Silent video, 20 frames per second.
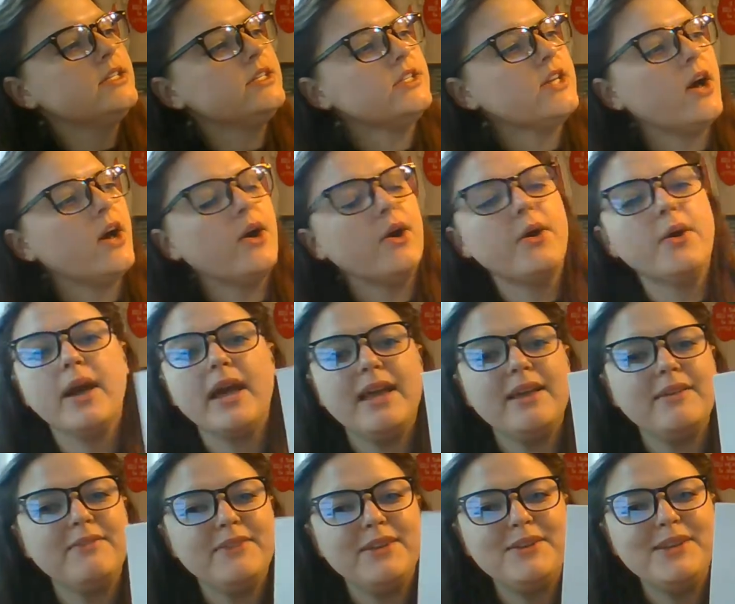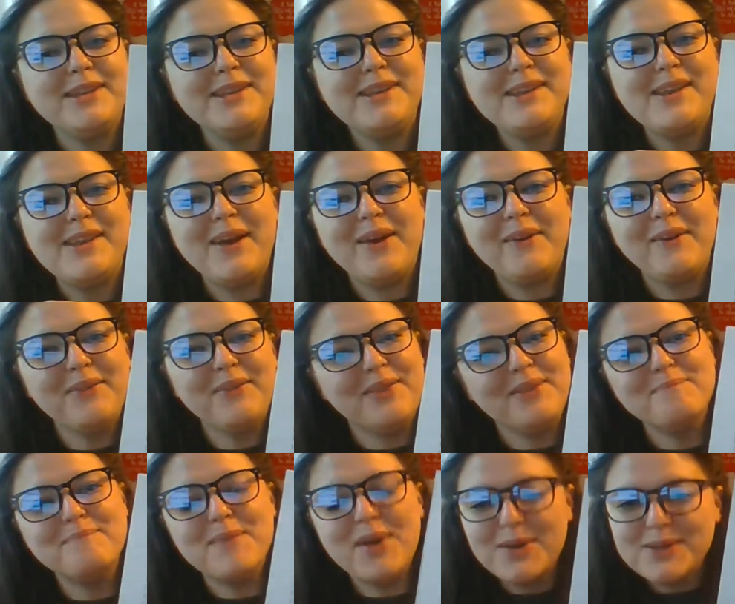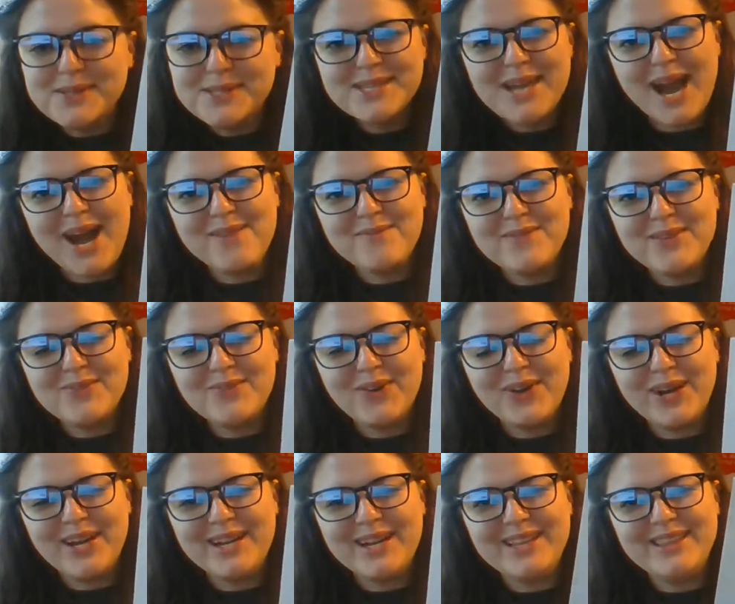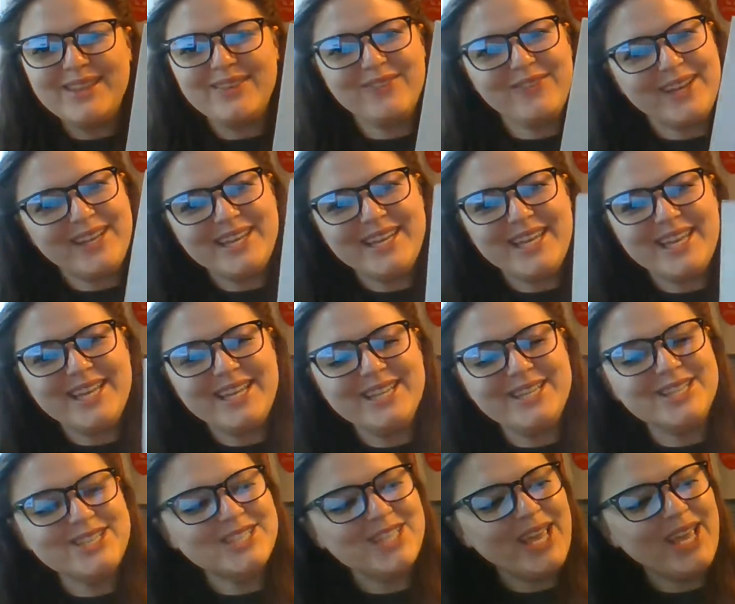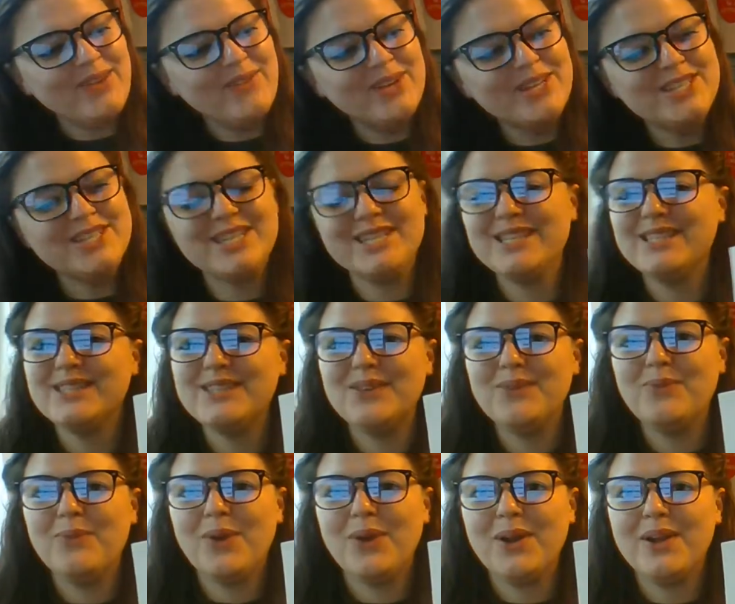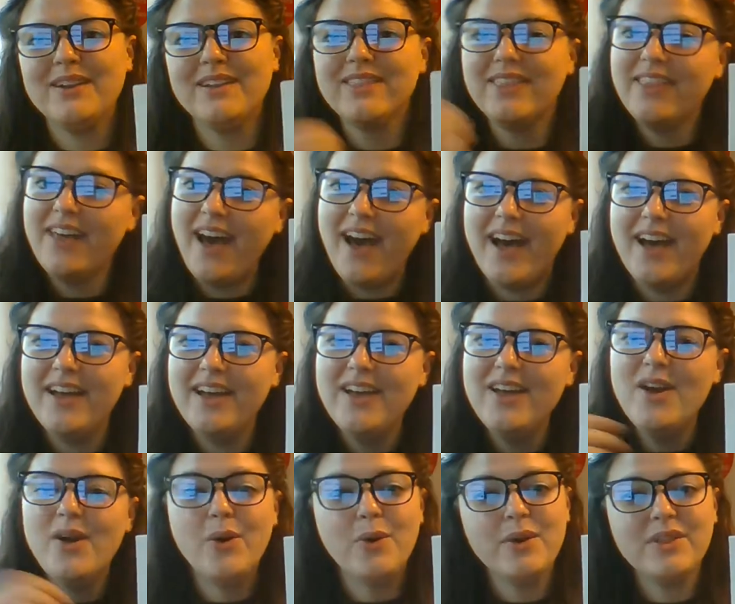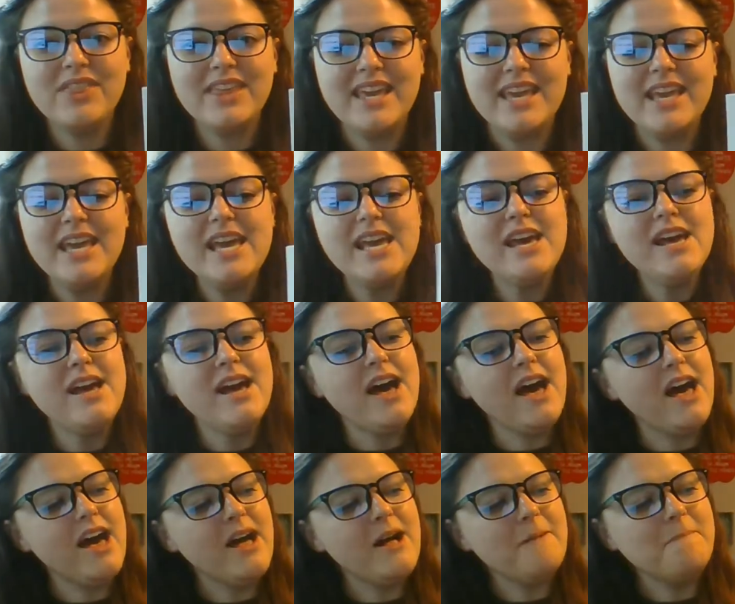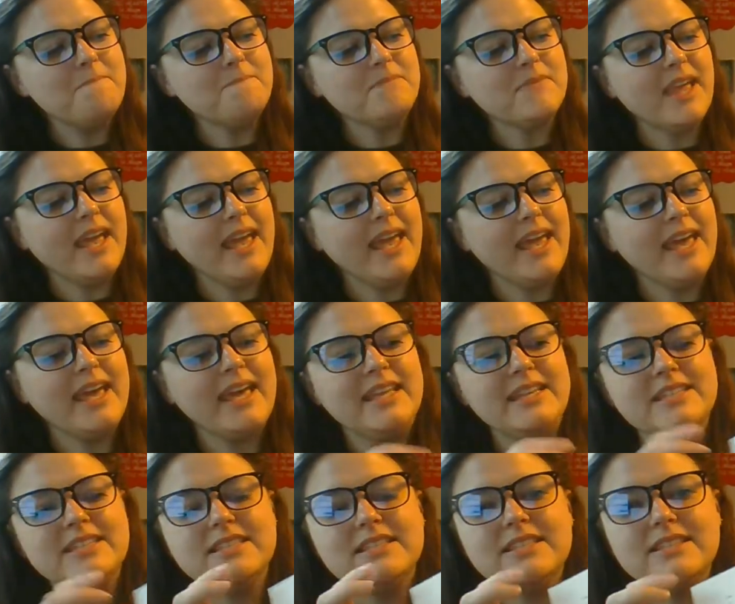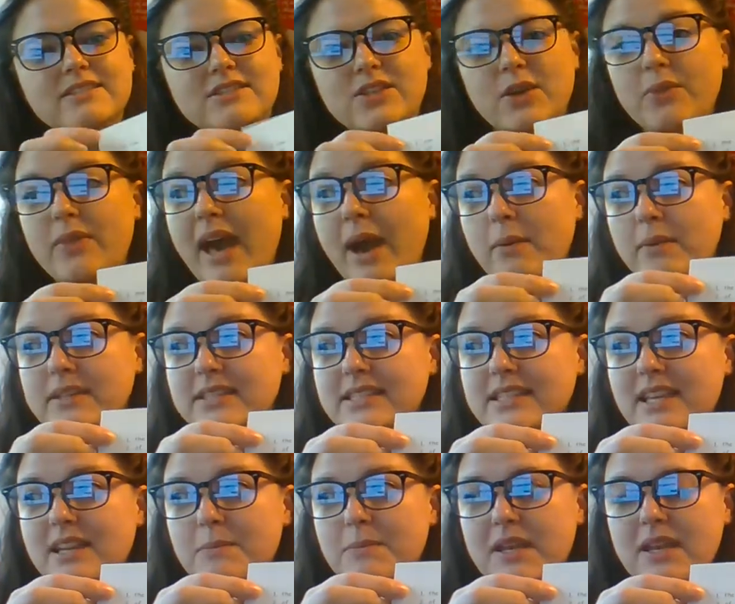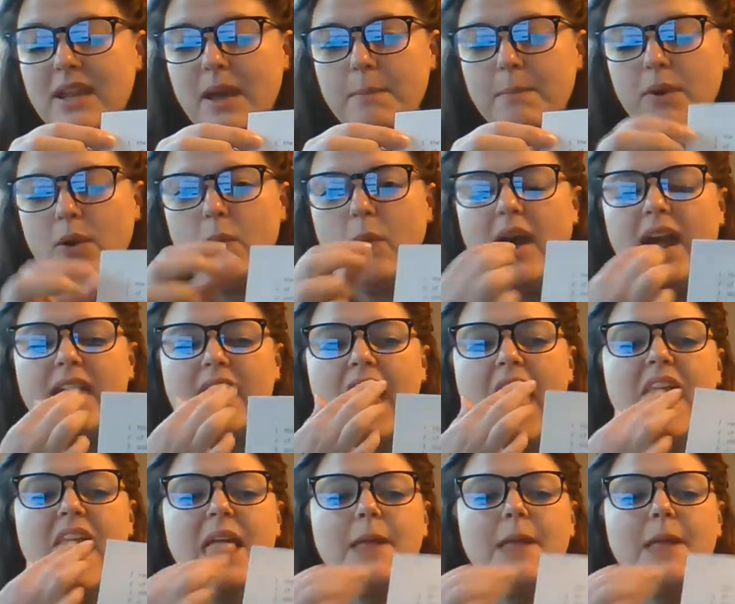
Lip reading: So if you didn't know, the most common word in the written English language is the word the or the. And so that one's going to be number one.